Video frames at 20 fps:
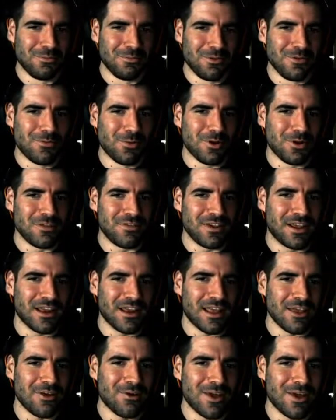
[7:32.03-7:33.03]
We've already
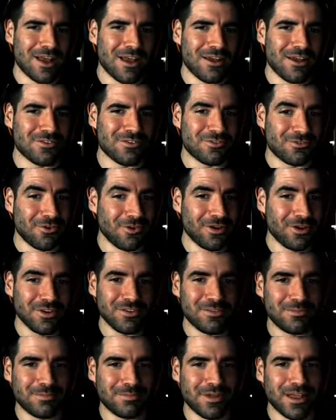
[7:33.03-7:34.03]
figured out who our
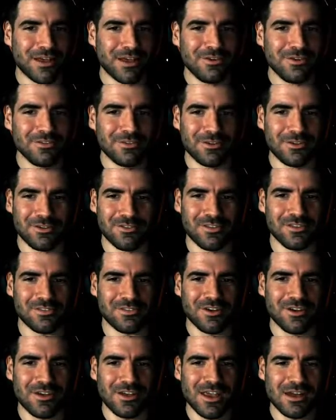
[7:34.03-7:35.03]
strongest player is, which is this
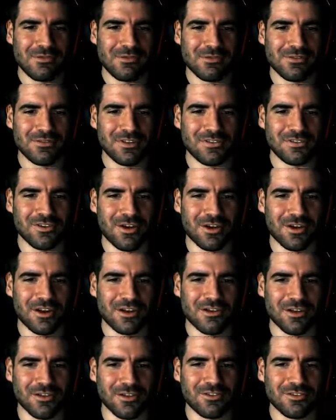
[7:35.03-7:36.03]
guy, and we've decided
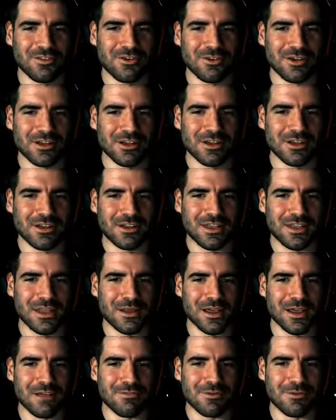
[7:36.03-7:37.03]
not to keep
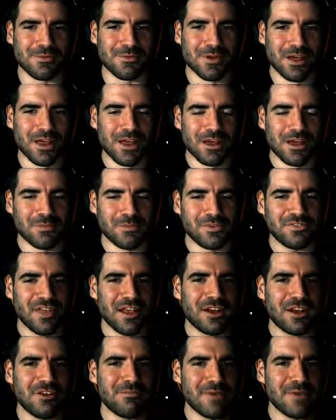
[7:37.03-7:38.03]
going for him. The
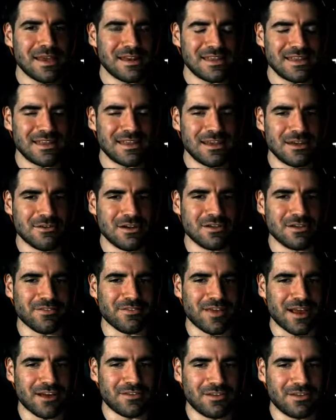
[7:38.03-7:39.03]
mistake I've made here is
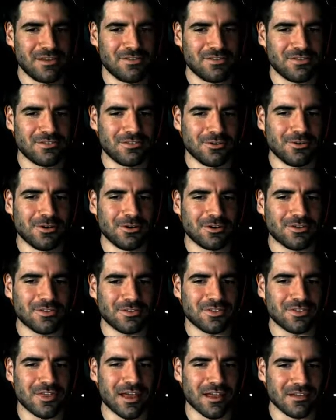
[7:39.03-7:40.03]
I've actually
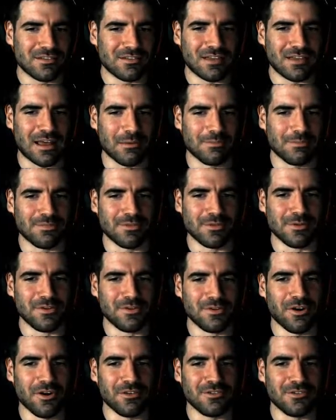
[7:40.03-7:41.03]
stalked that tap for the
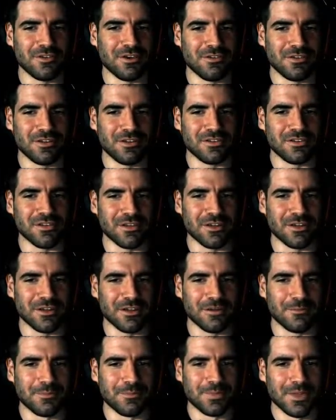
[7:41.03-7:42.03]
majority of his
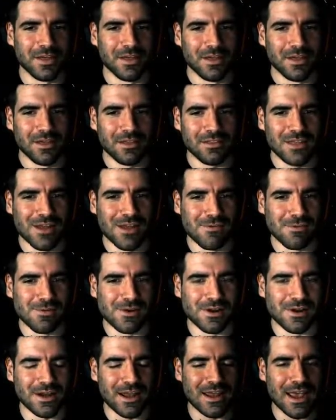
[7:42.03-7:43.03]
evil
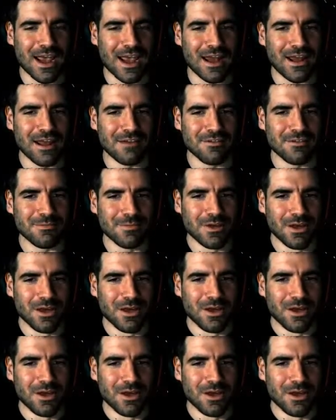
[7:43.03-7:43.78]
win I can gain out of him,